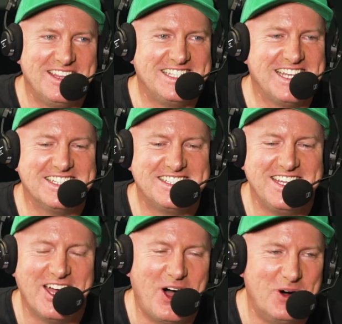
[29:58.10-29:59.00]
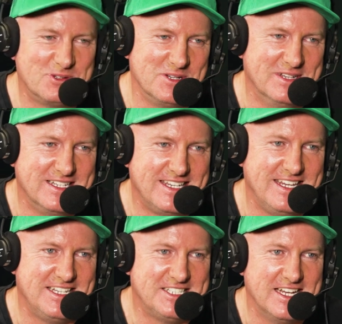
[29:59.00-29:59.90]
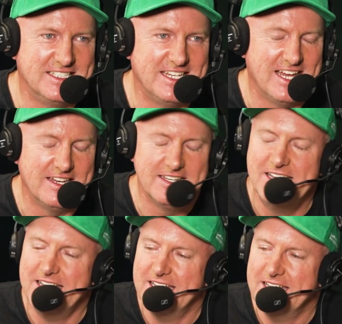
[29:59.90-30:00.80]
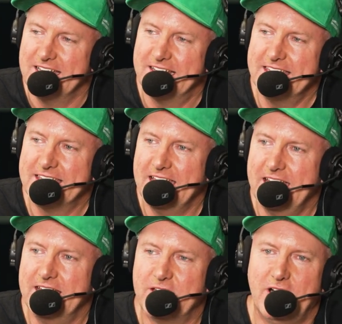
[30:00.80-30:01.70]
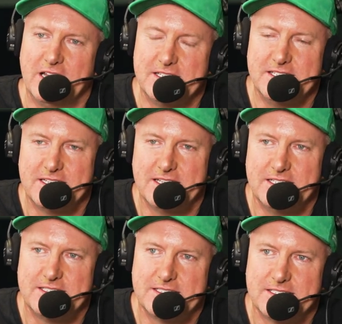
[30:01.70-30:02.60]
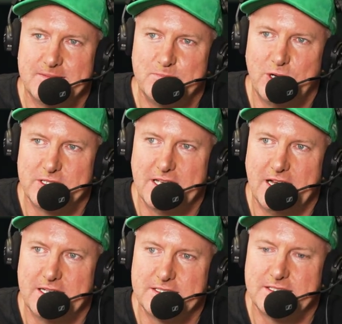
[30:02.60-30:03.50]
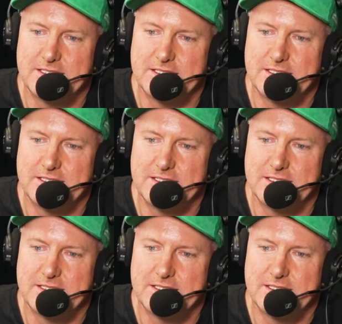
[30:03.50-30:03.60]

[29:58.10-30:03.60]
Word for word: to this as the ultimate gear change, Kianan. I think any guy listening to this podcast.